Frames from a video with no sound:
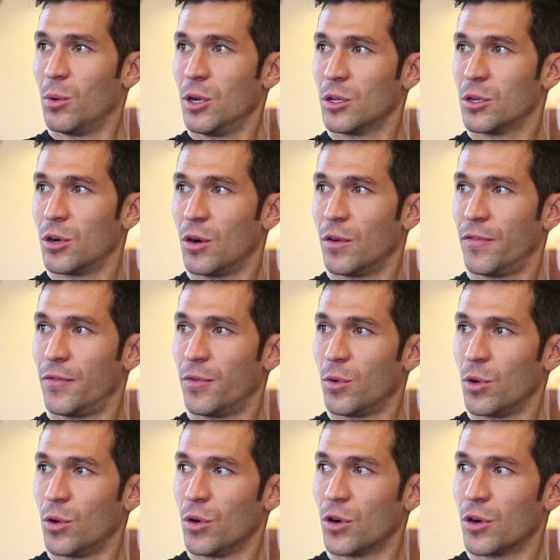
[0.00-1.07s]
will go
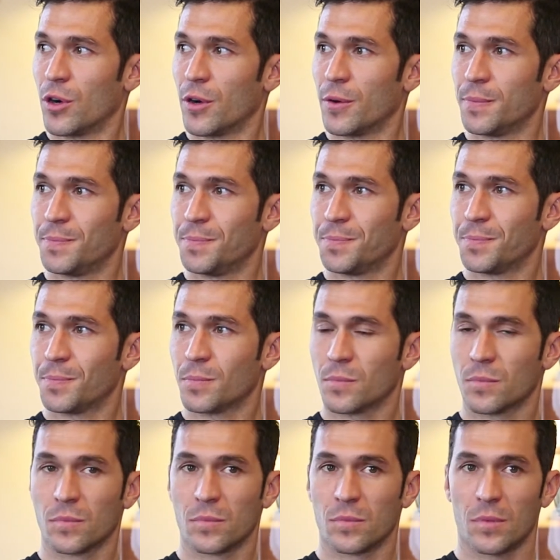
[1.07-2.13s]
for
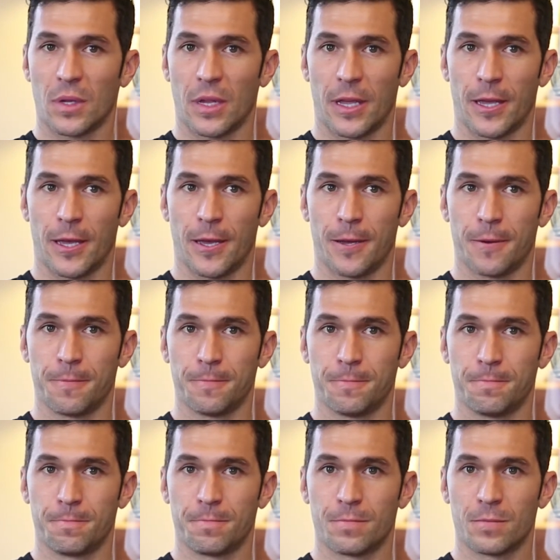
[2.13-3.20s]

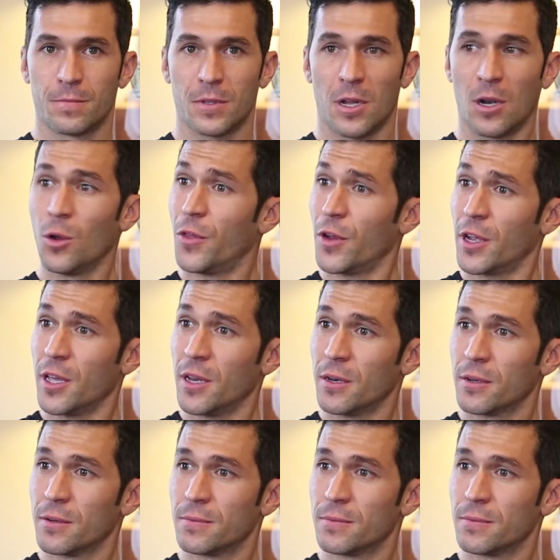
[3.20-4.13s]
um, Luther King.